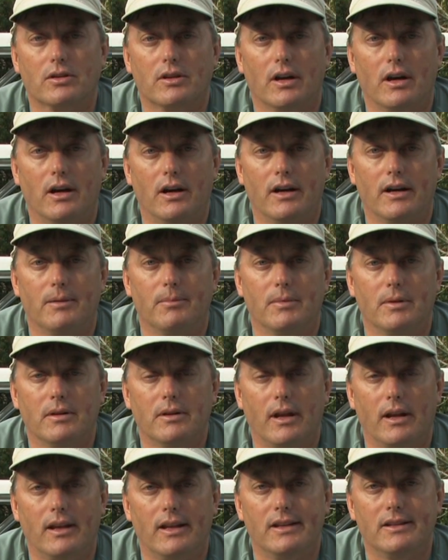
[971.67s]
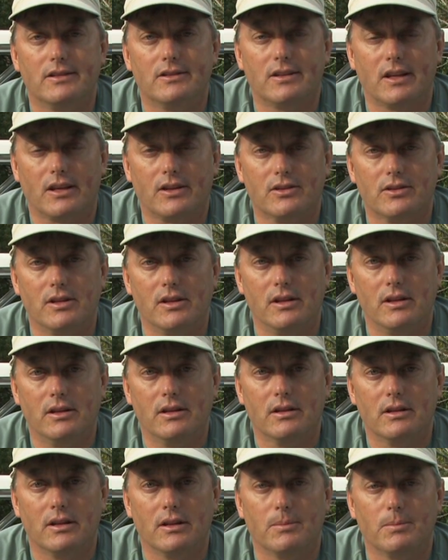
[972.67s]
time, at least 60
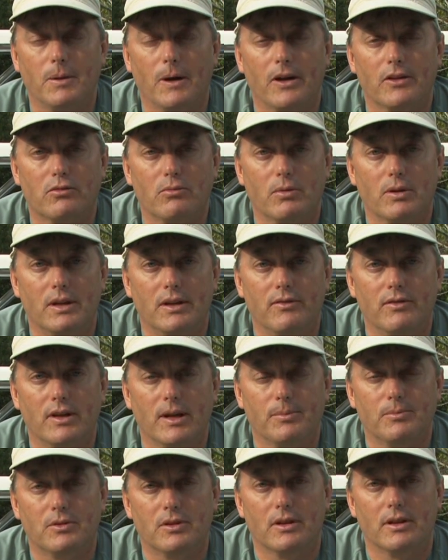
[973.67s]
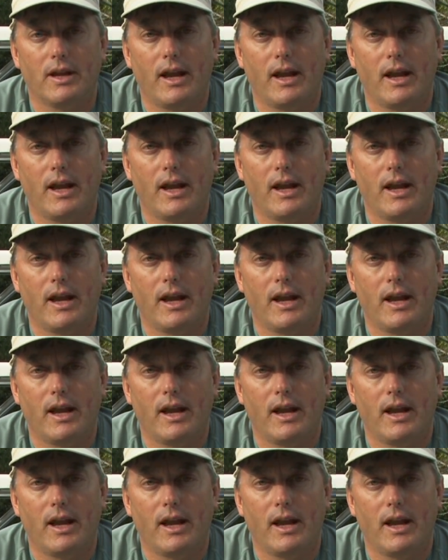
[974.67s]
and possibly even up to